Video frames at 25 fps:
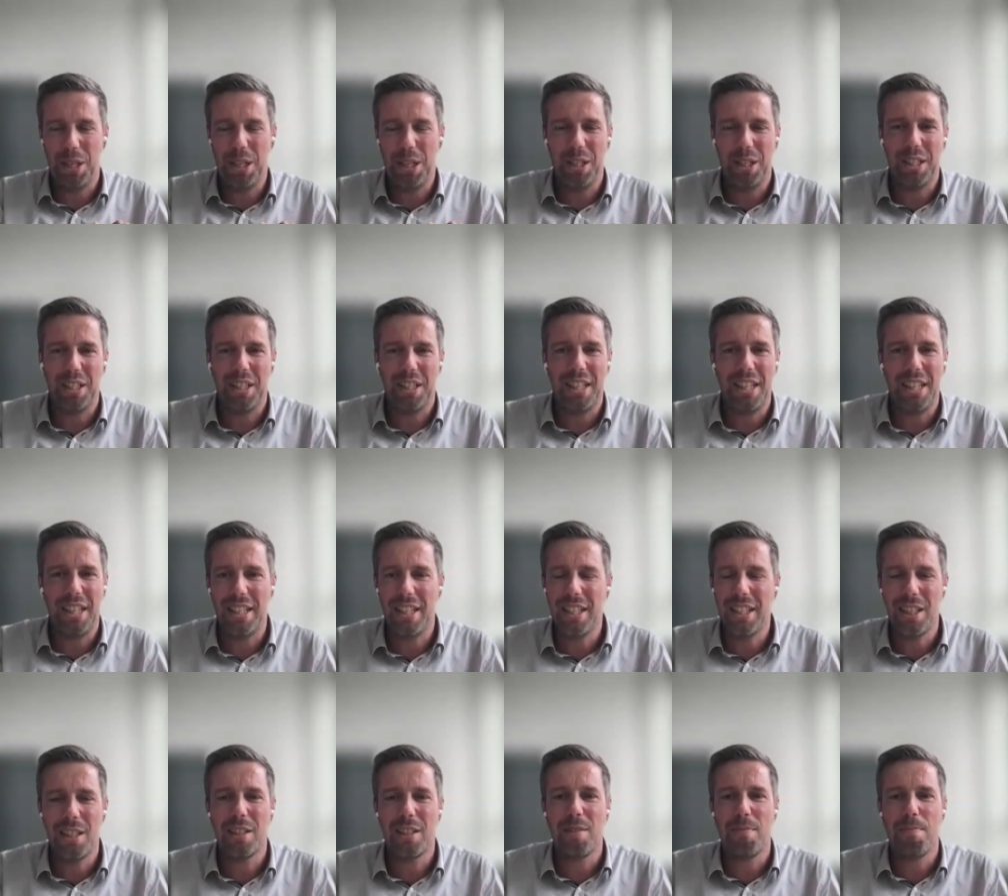but it
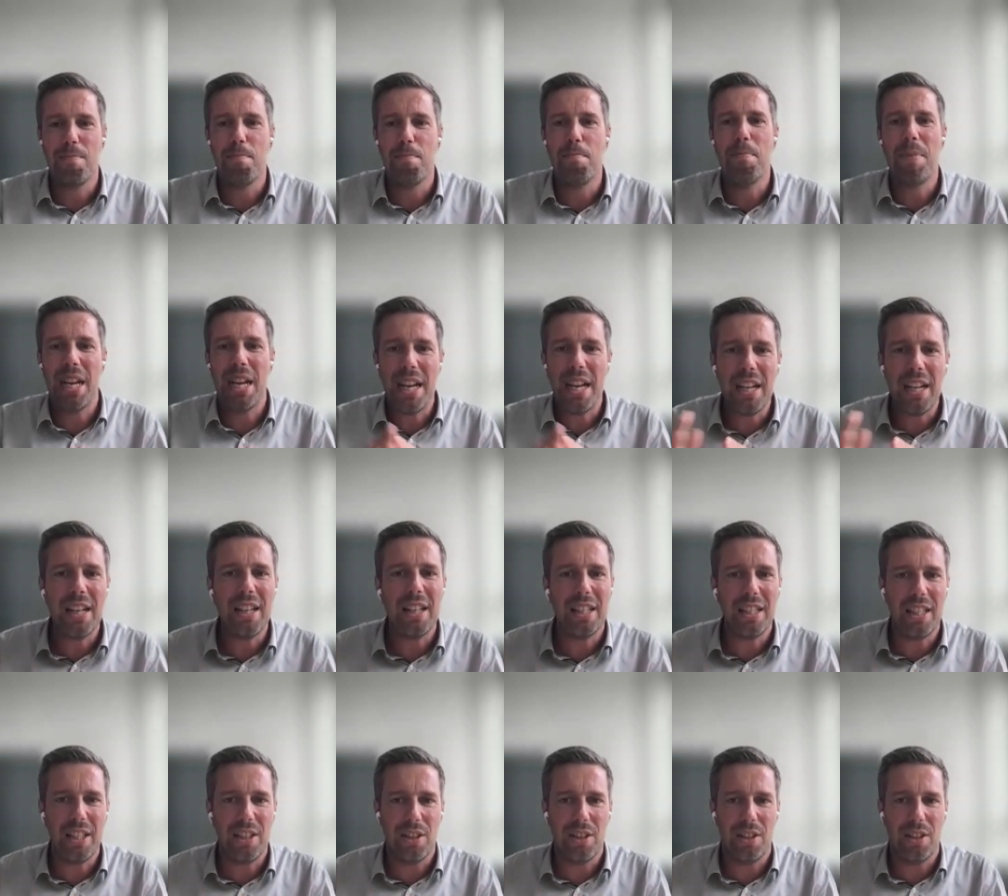is
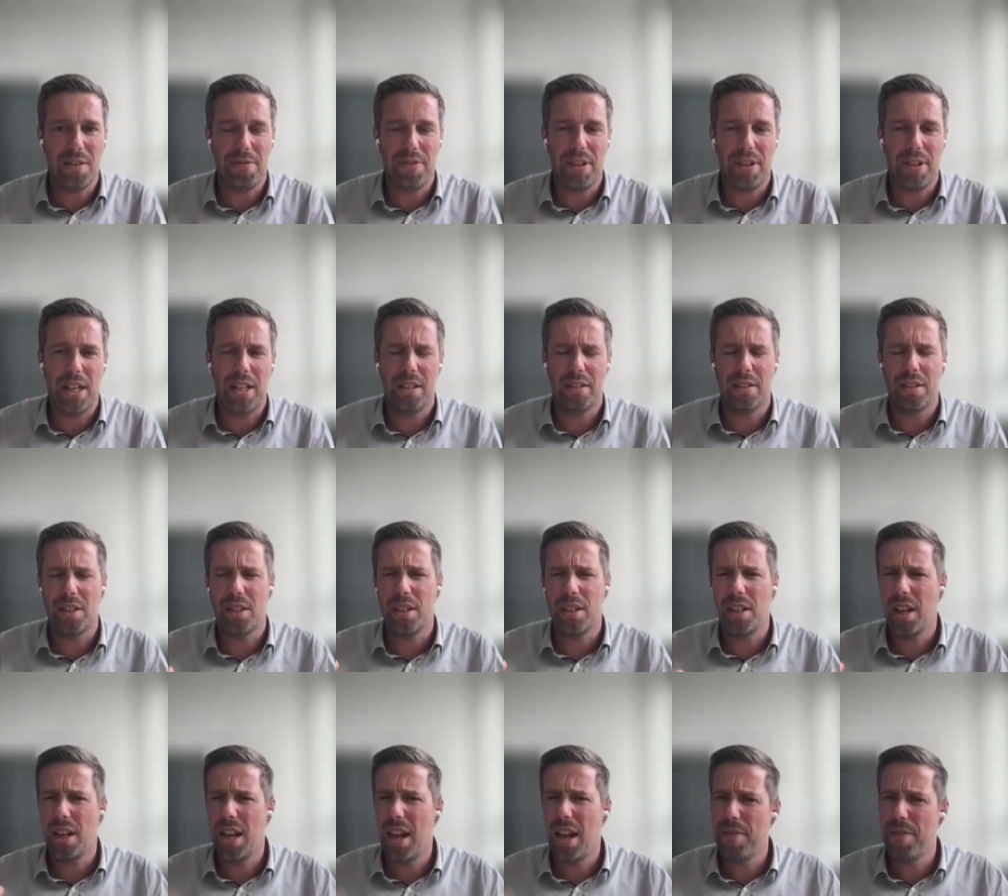mainly the other
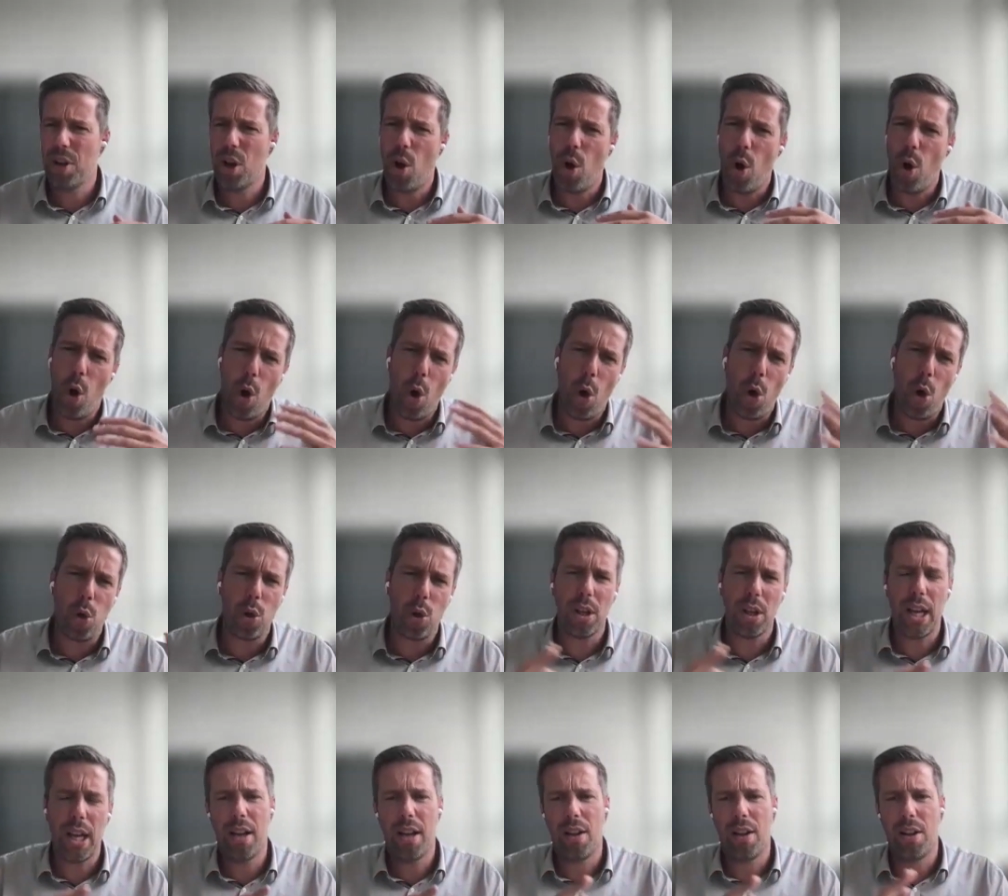fibers, having all
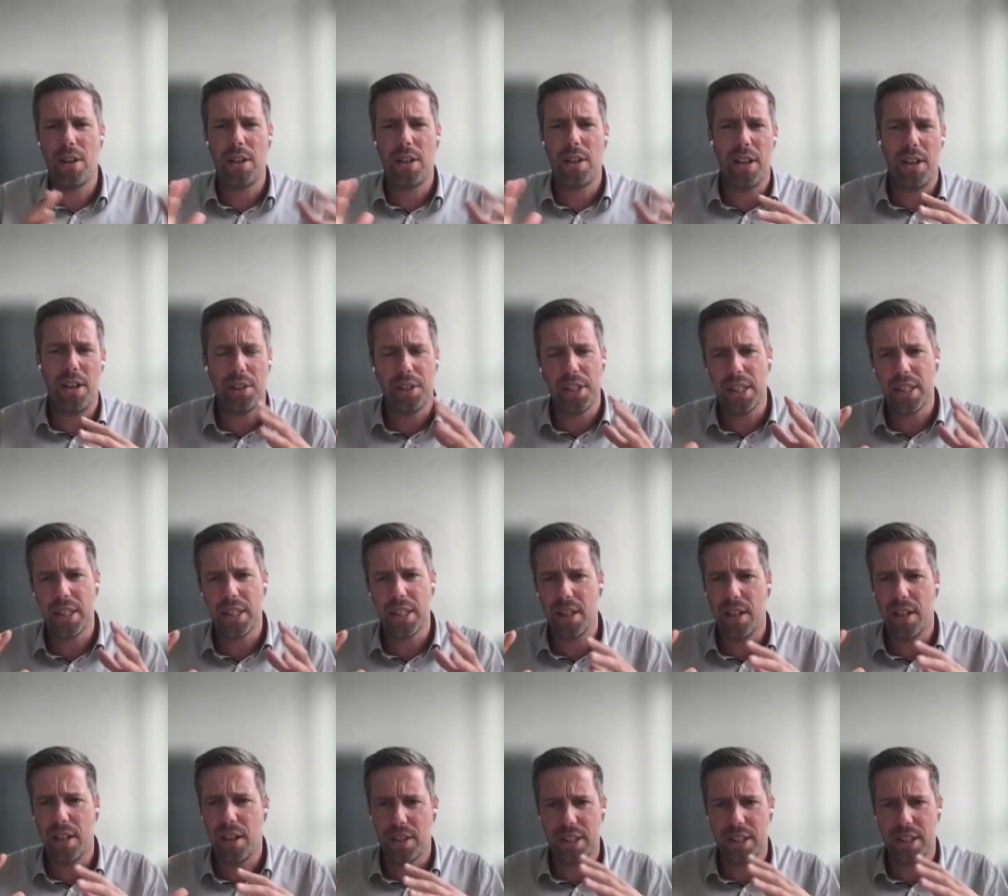
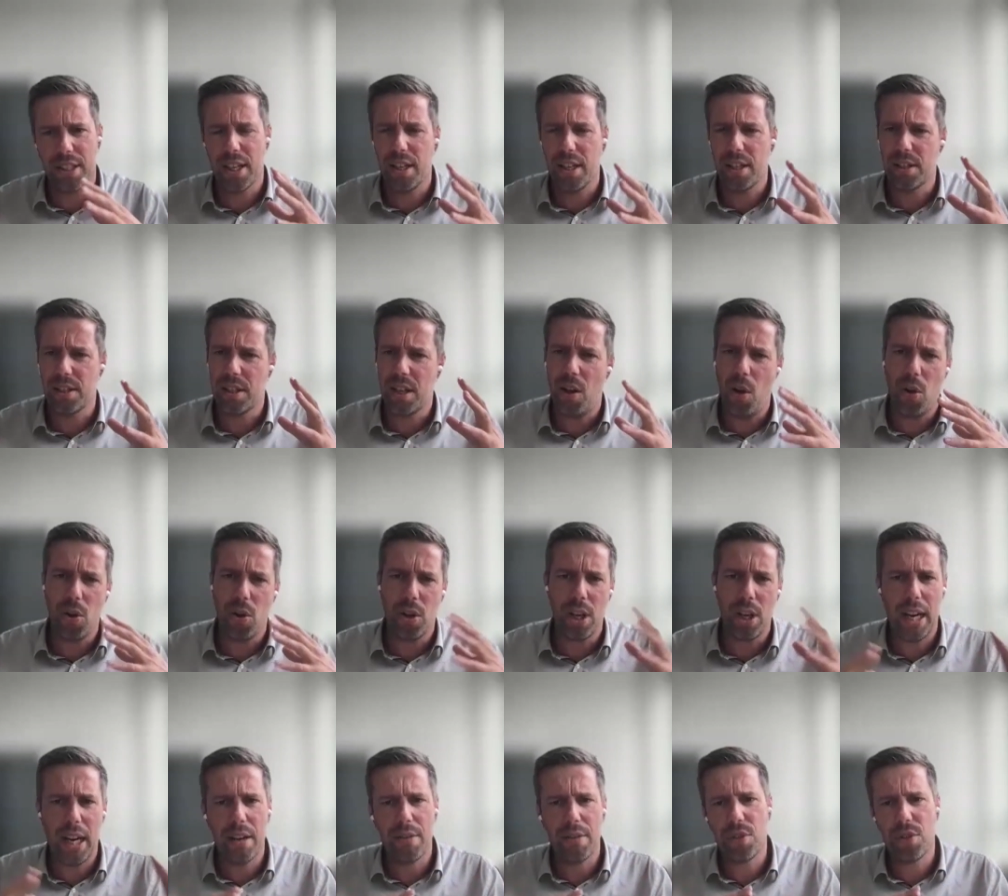the other cells,
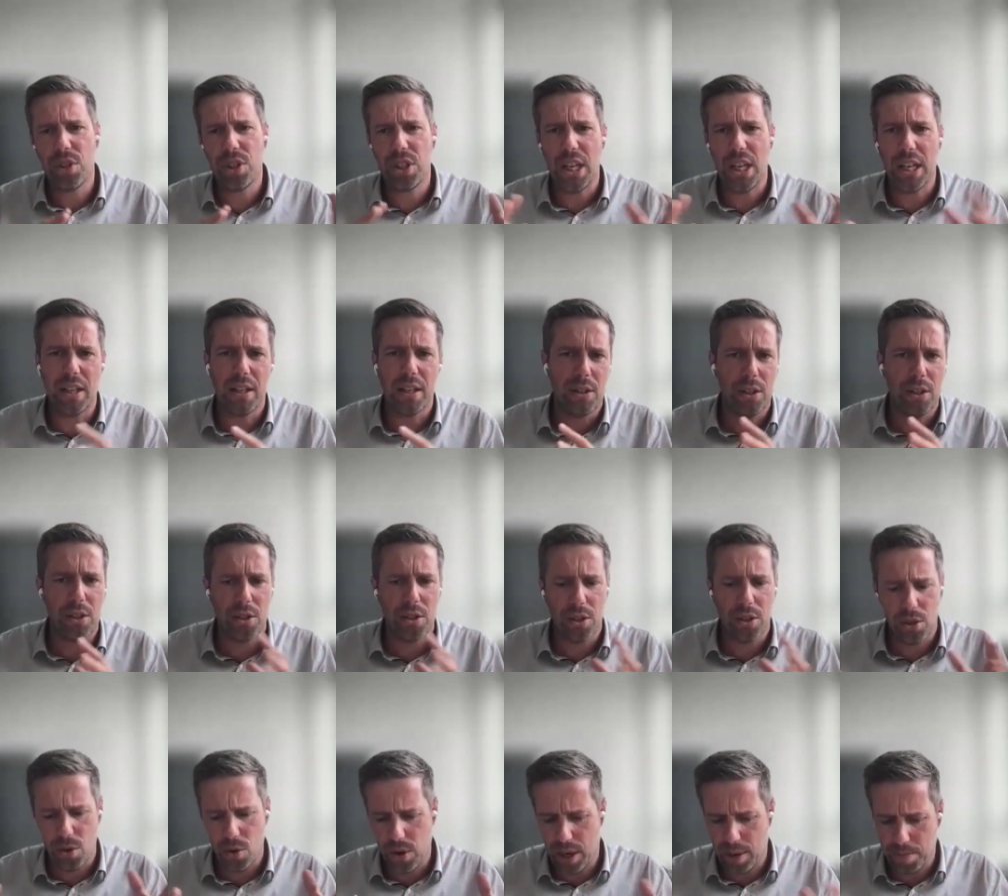all kind of
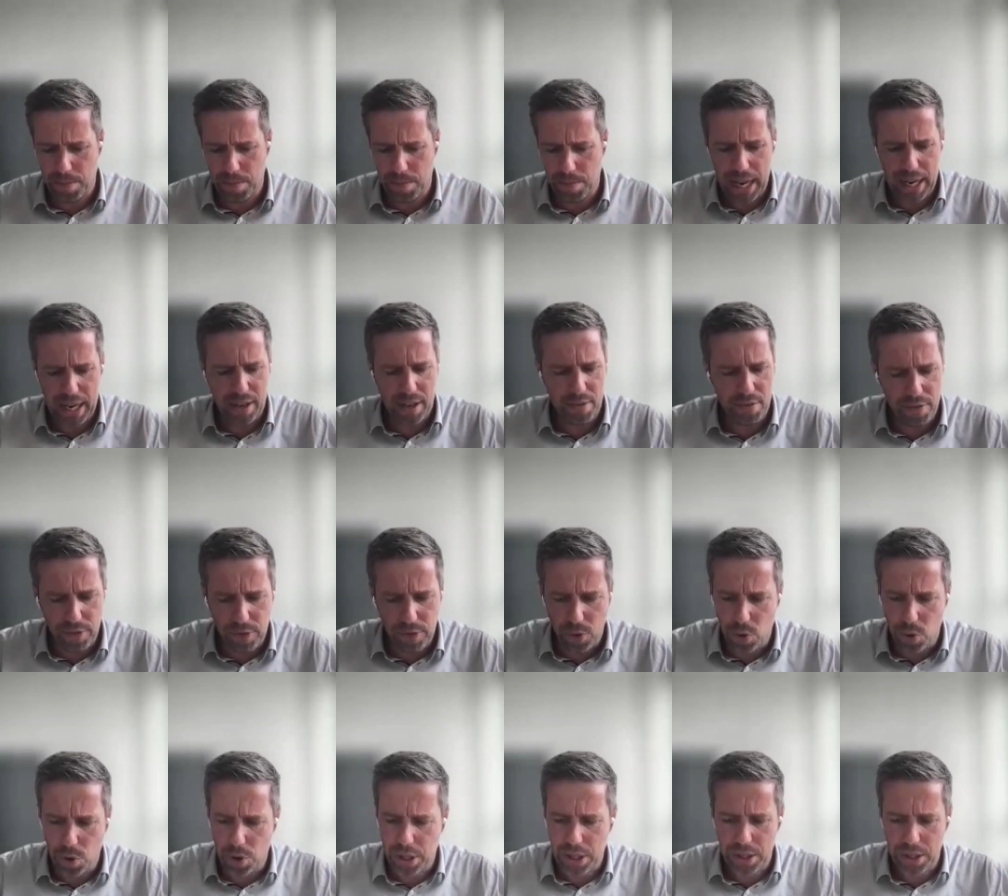signals going back and
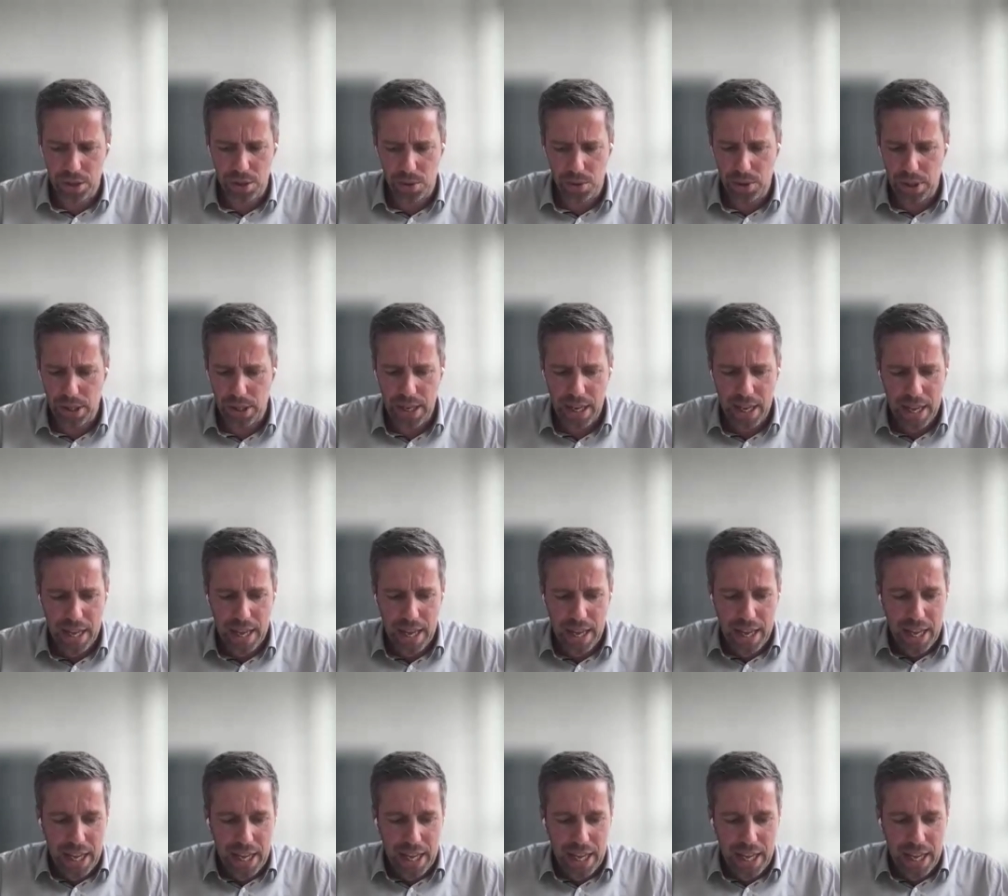forth and so on.